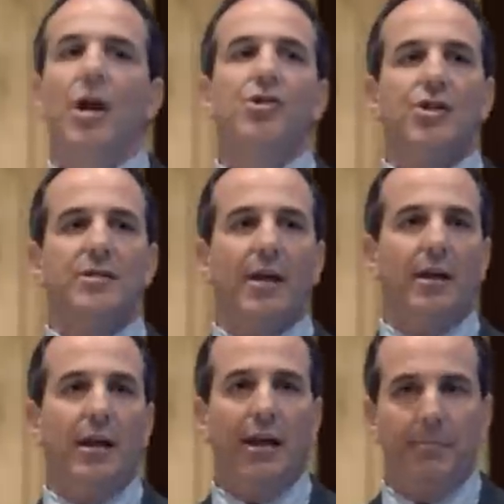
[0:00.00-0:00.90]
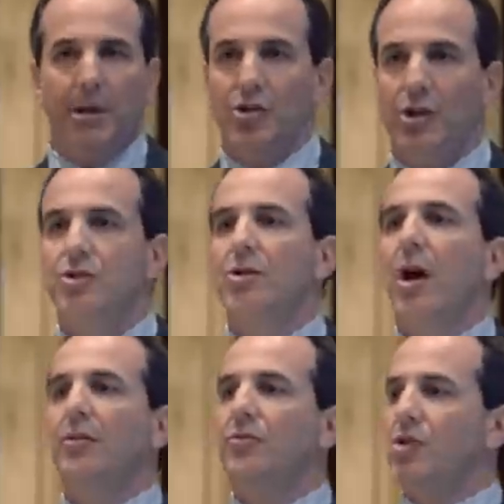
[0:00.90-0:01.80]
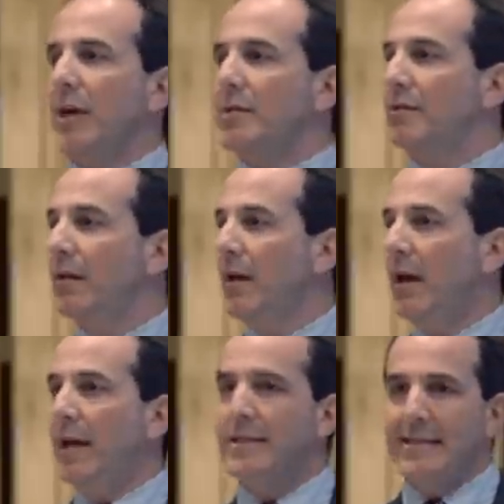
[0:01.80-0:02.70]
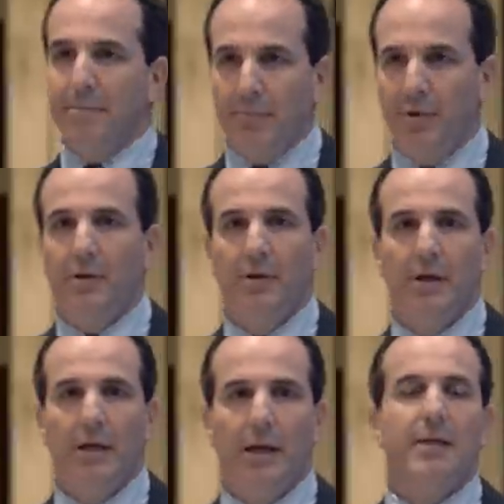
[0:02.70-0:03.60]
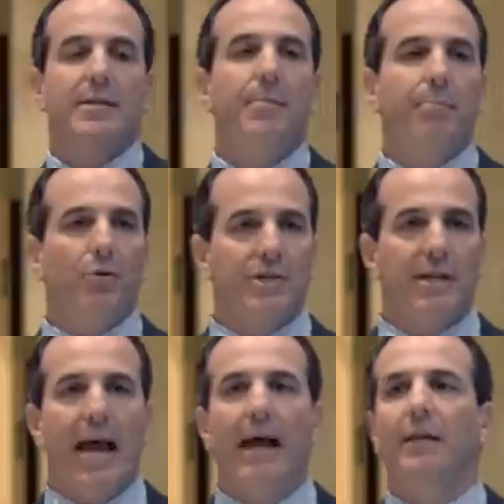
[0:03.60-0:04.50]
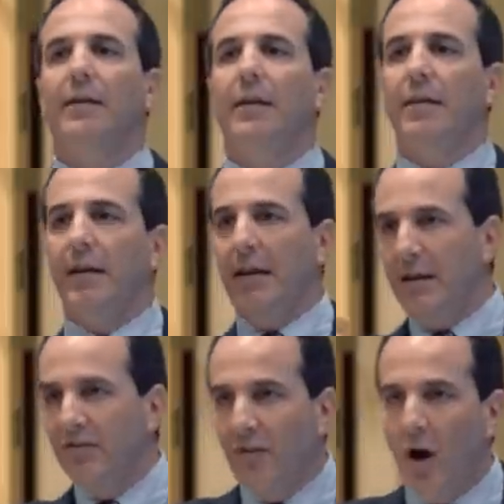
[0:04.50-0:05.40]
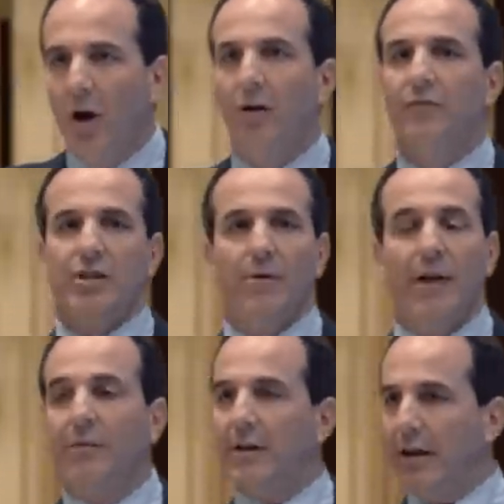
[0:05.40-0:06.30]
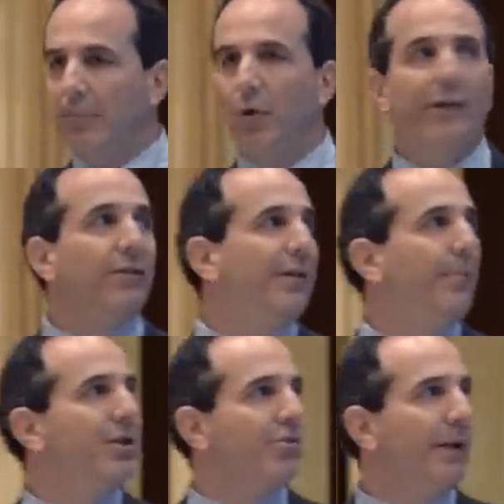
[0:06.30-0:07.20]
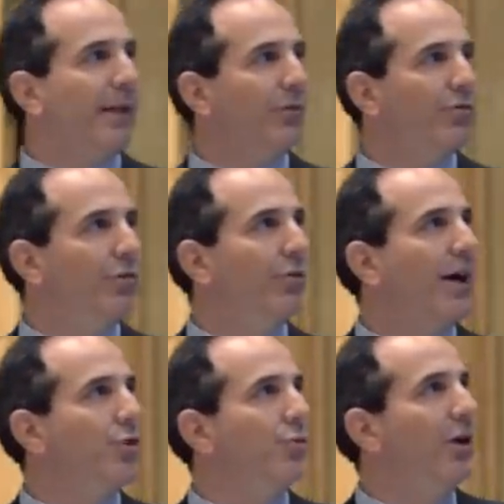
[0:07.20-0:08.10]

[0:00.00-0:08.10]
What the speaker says: not just an image. It's not just a symbol. It's a personality that evolves around it. And I'm going to demonstrate that to you as we